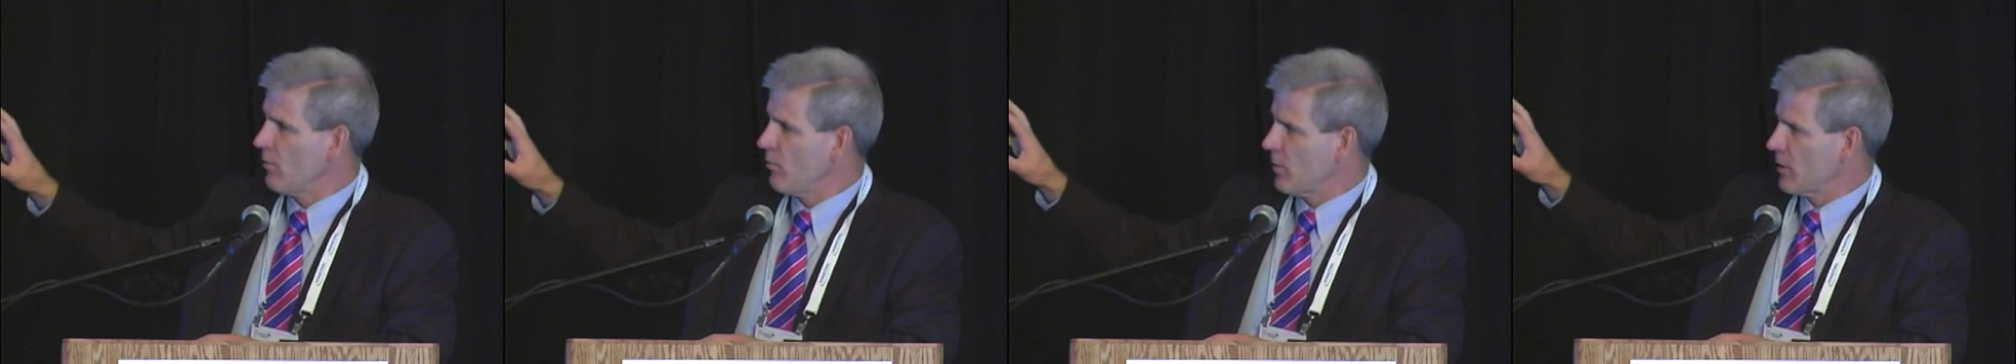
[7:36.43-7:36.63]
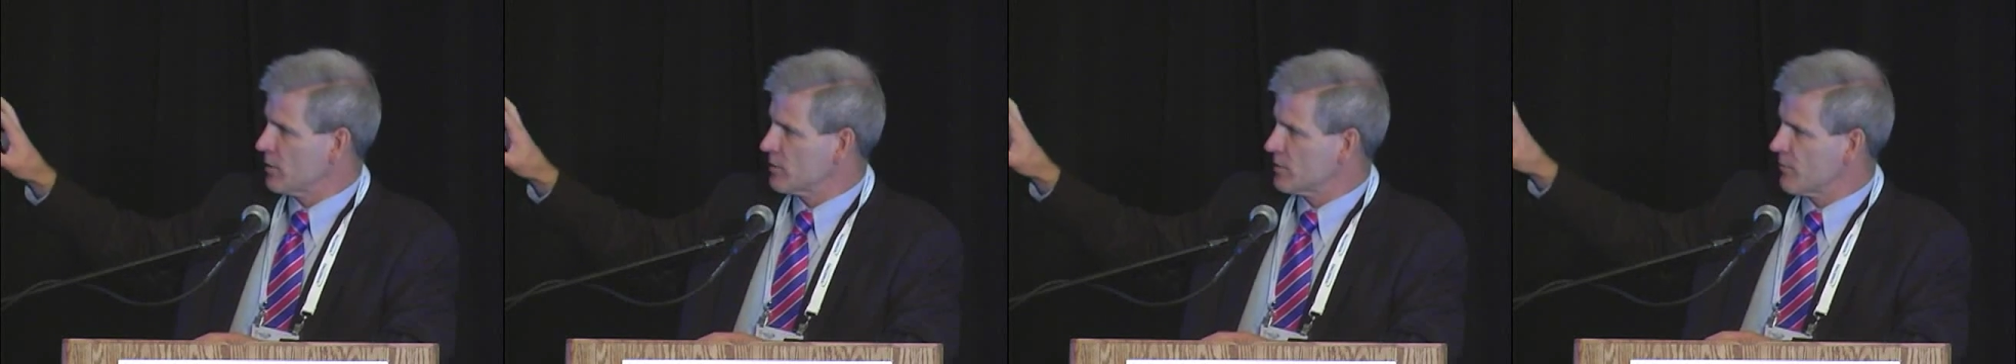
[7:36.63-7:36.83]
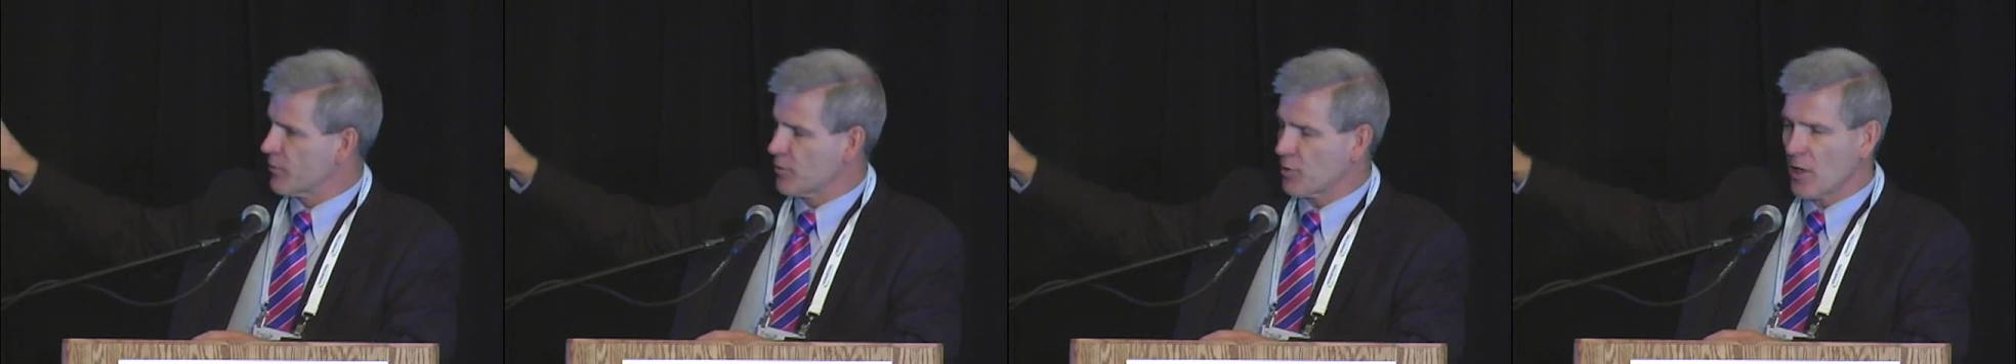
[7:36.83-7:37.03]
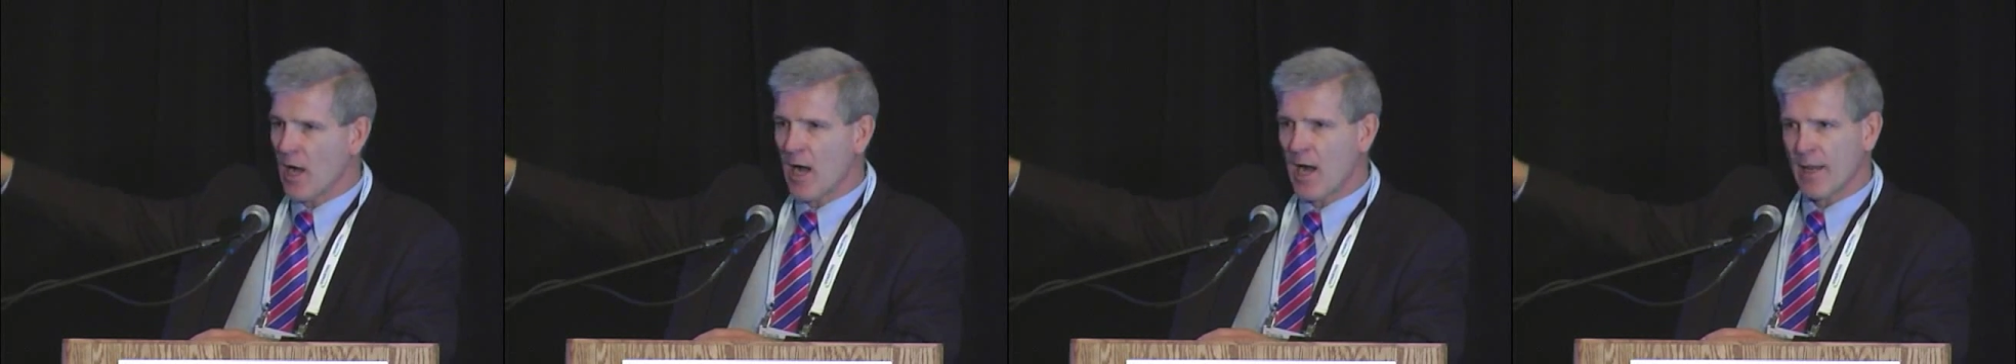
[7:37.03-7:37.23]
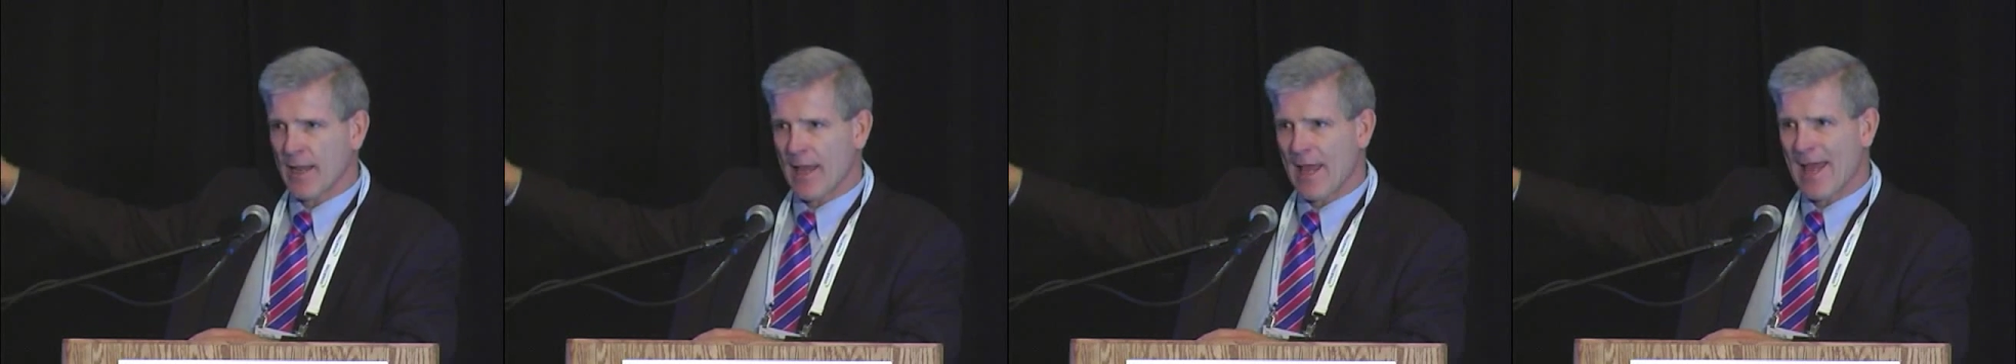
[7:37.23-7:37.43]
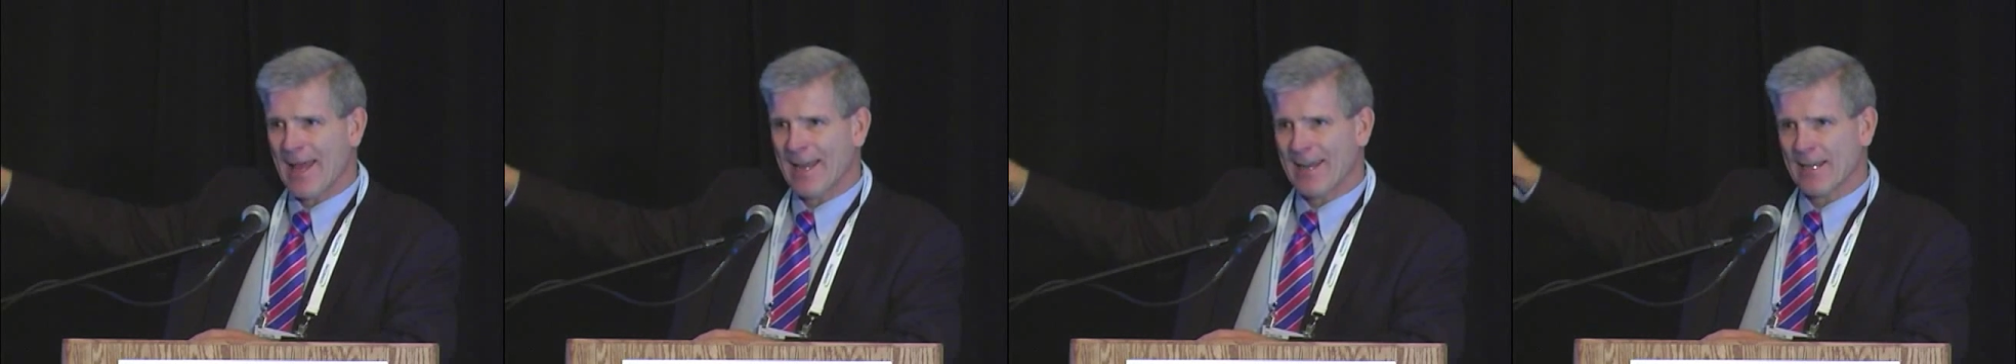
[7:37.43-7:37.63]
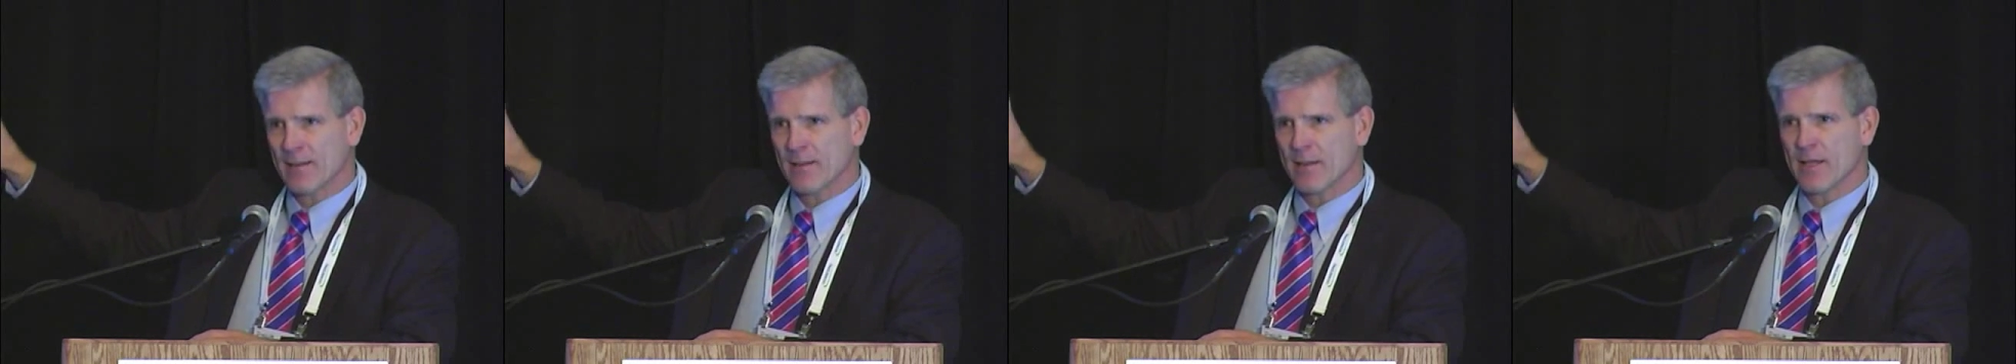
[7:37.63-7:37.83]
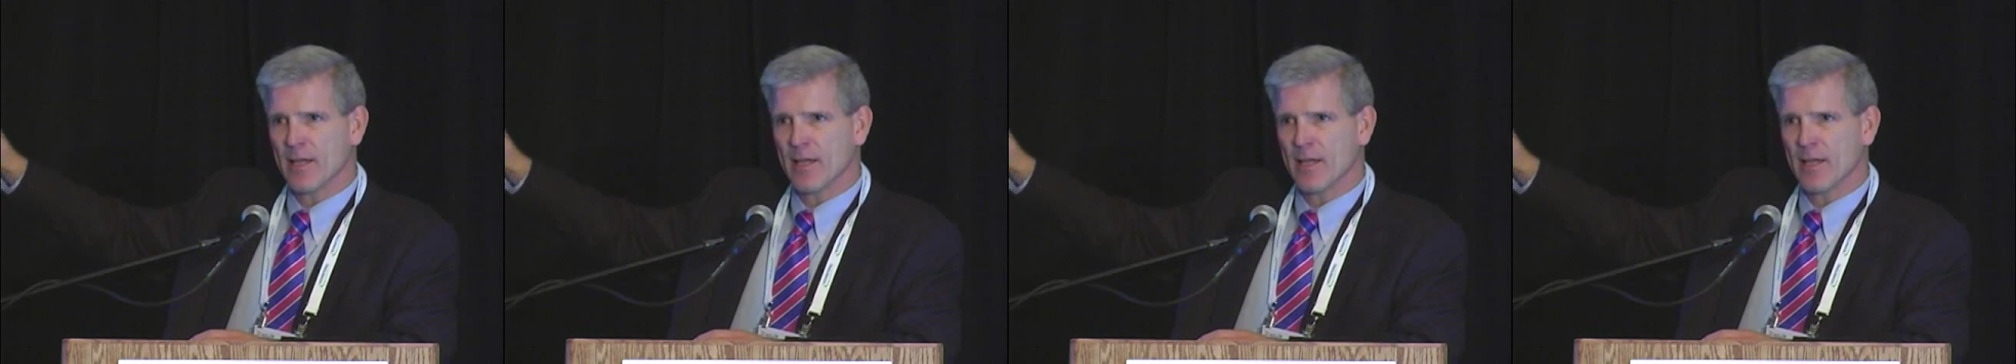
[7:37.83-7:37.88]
Because if you're not adding the